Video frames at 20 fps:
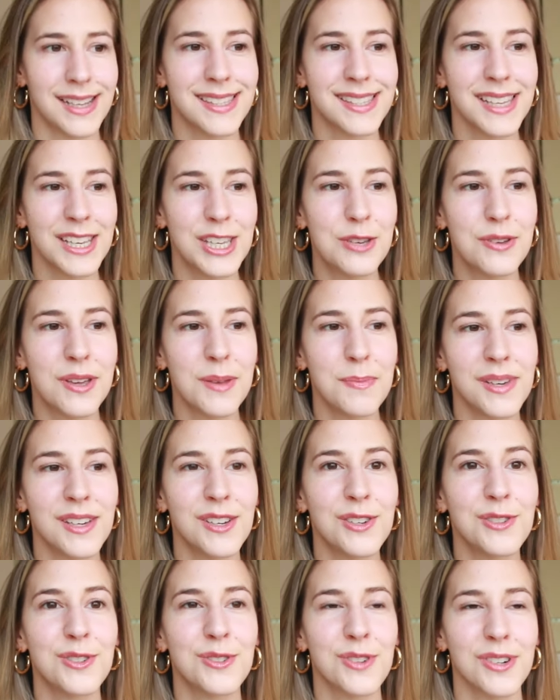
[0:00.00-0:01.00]
It's like you can be
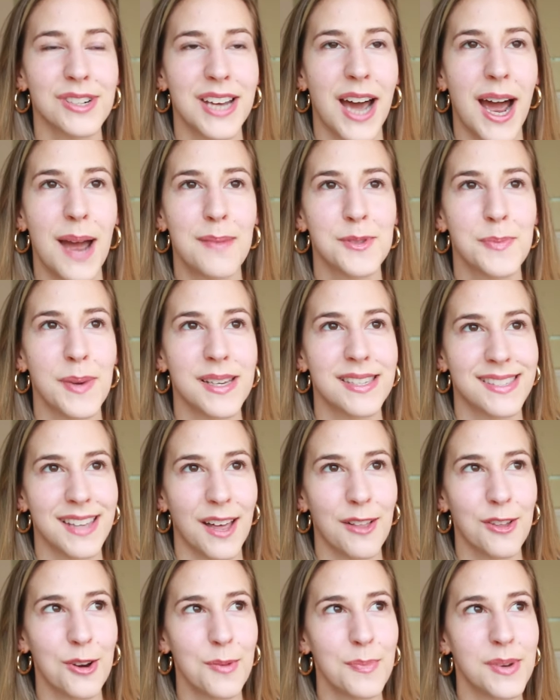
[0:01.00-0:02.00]
a New York Times
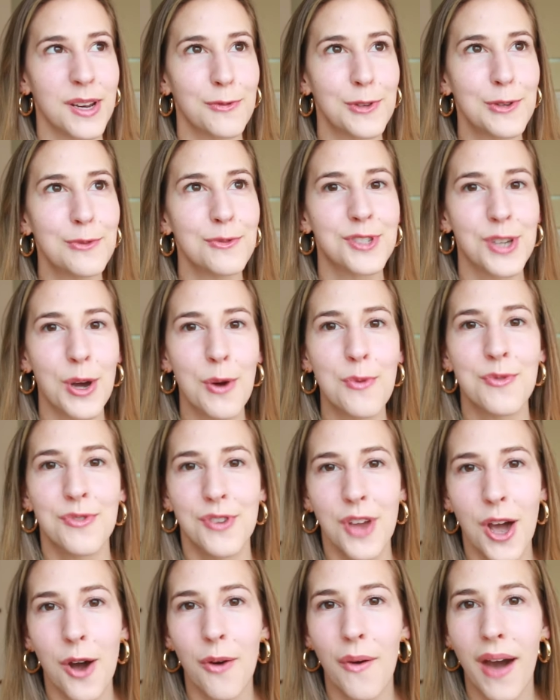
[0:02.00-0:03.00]
bestseller, but if you don't
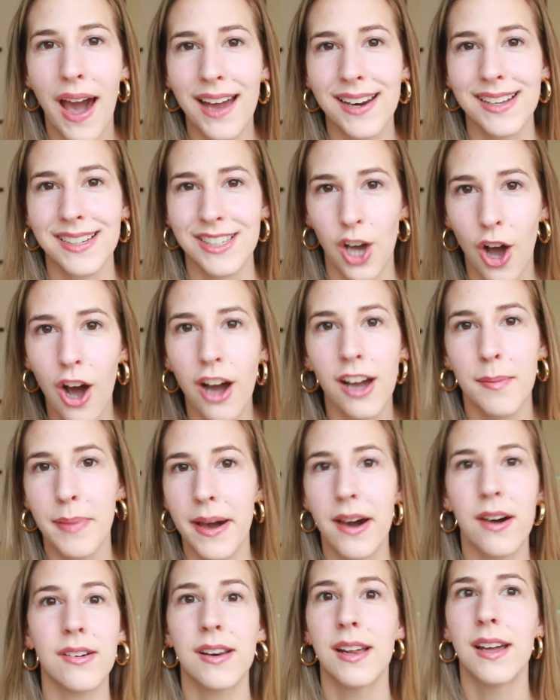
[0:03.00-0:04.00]
know how to talk
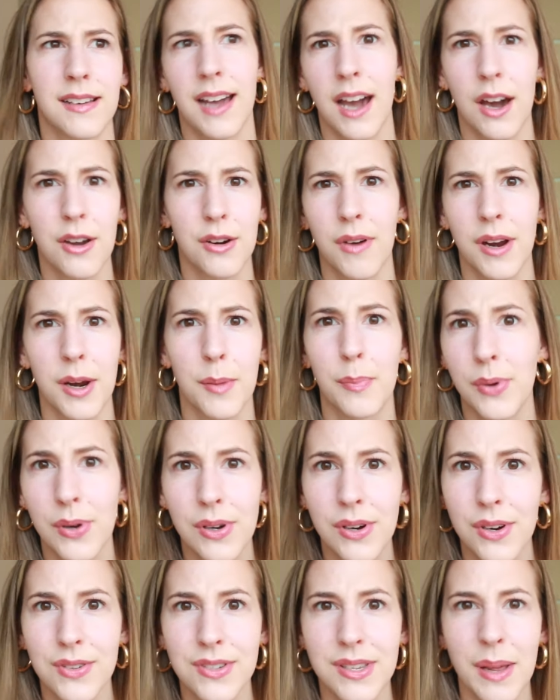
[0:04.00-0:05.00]
about how to write a
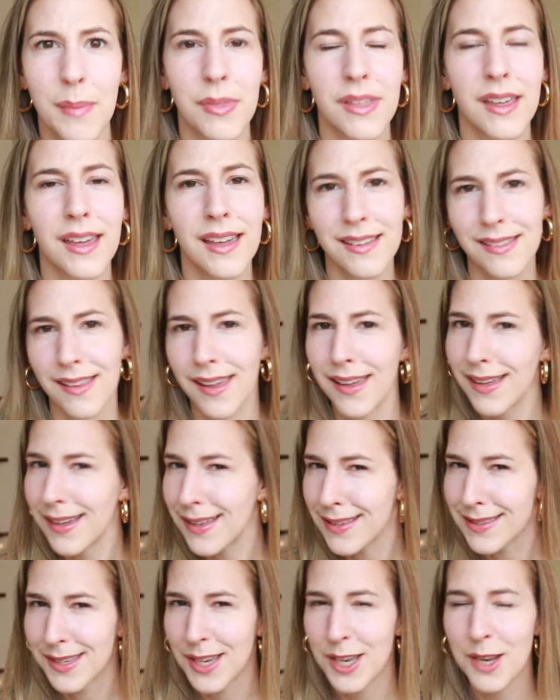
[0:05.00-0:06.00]
book or something, like
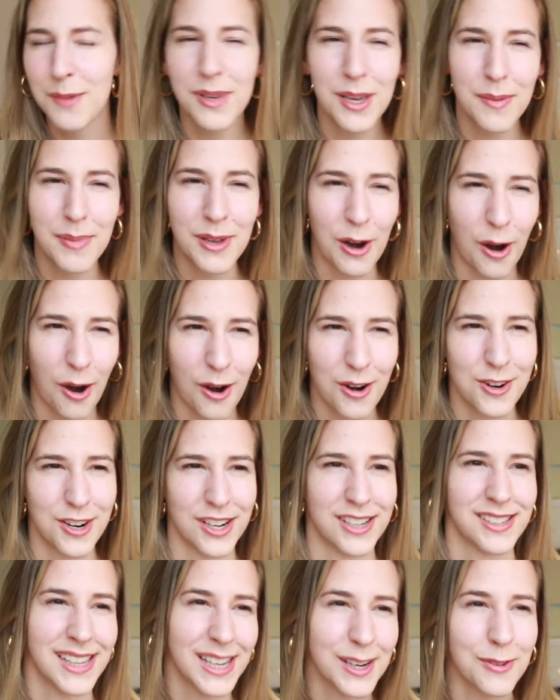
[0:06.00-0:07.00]
it's gonna be a bit harder to
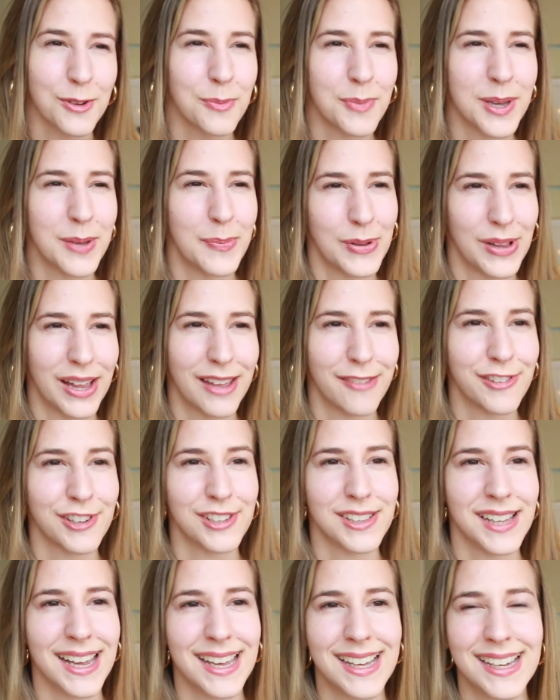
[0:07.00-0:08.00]
click with people, I
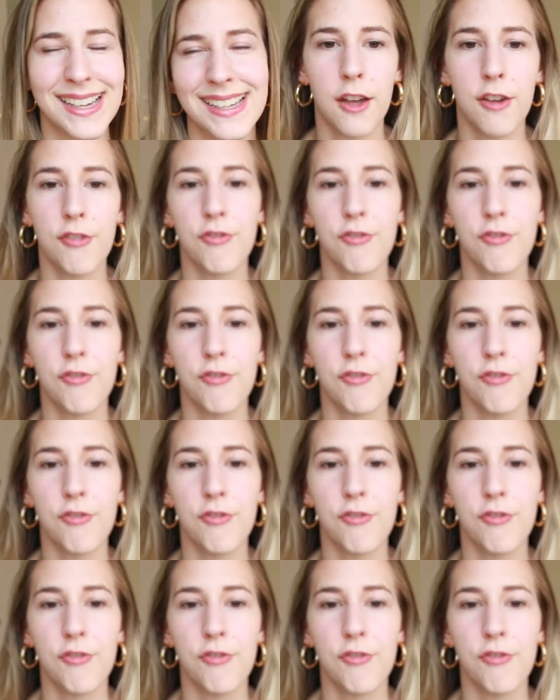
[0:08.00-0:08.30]
feel like.